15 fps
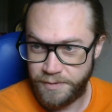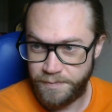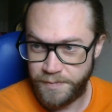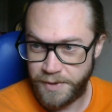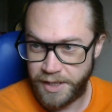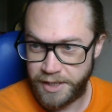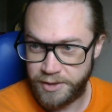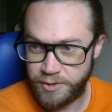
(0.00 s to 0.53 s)

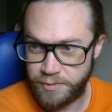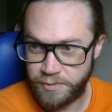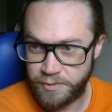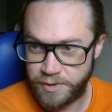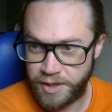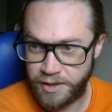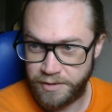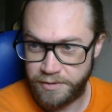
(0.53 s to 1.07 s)
idle
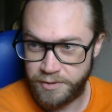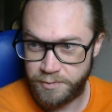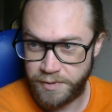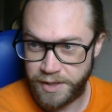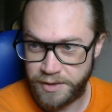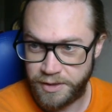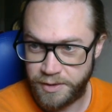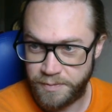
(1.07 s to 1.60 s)
code
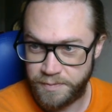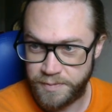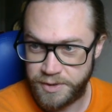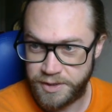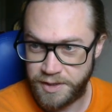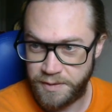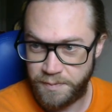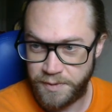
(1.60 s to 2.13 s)
where the
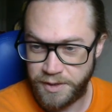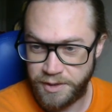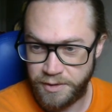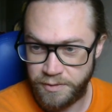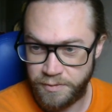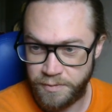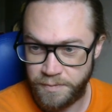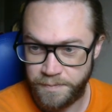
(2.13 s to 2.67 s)

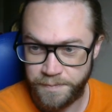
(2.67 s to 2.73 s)
CPU